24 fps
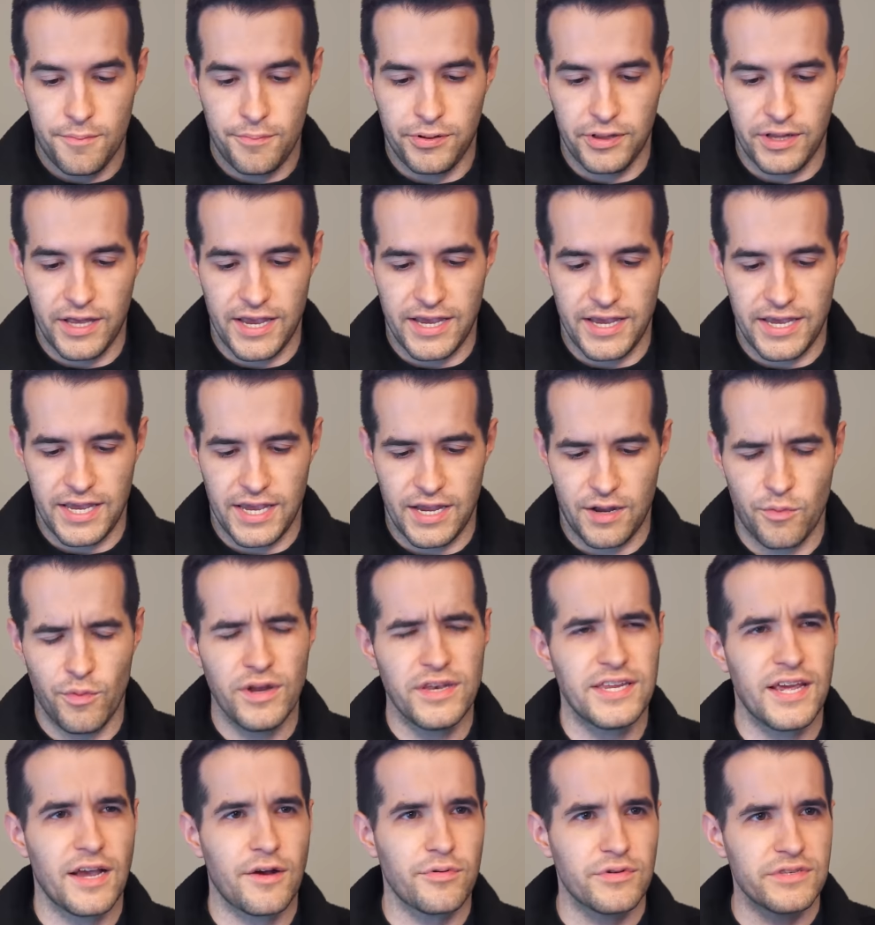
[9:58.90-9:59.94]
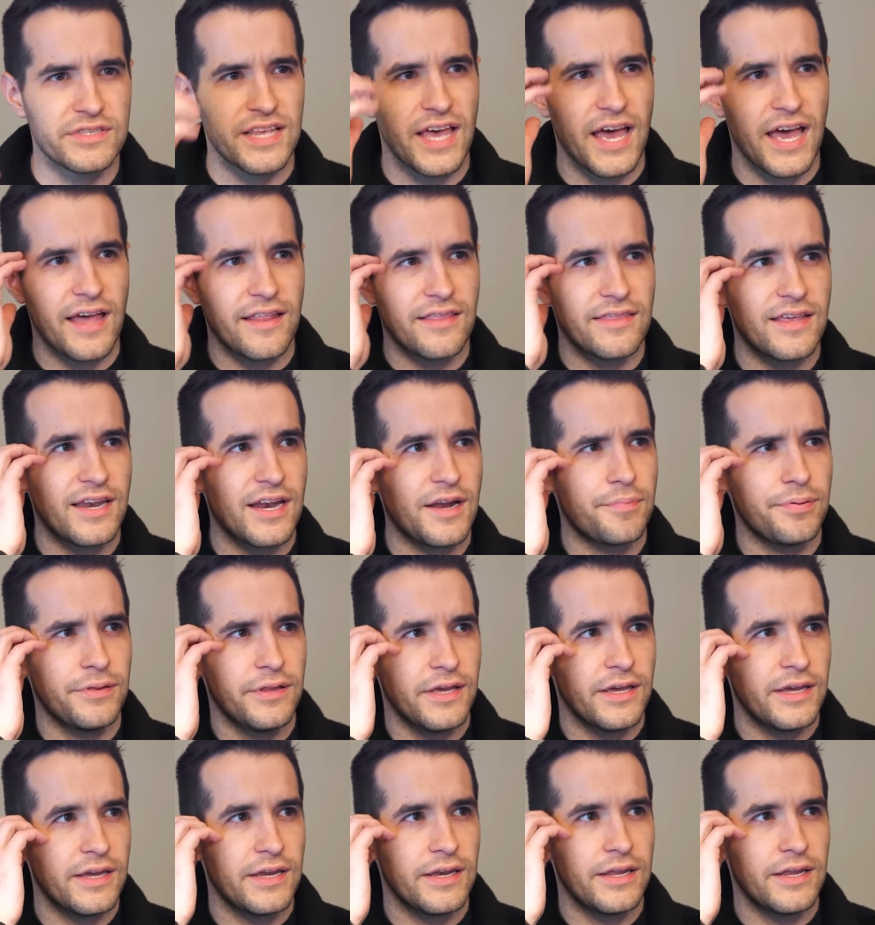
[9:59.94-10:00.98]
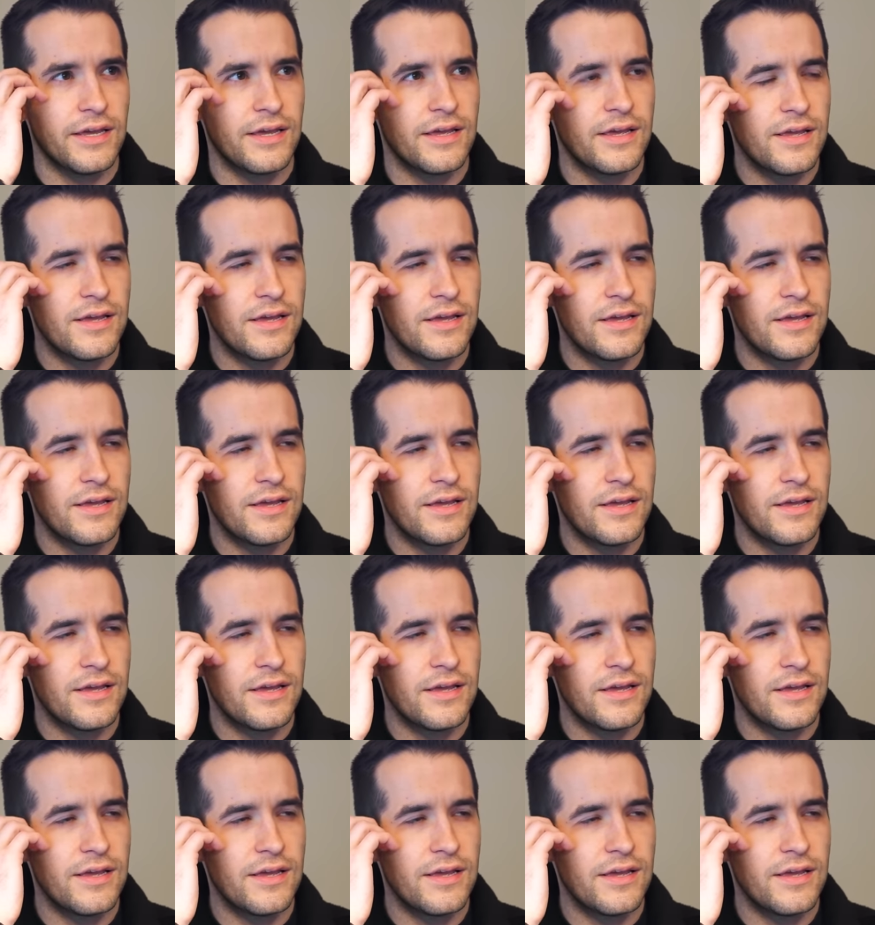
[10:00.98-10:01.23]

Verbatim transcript: playing what deck was that that I played?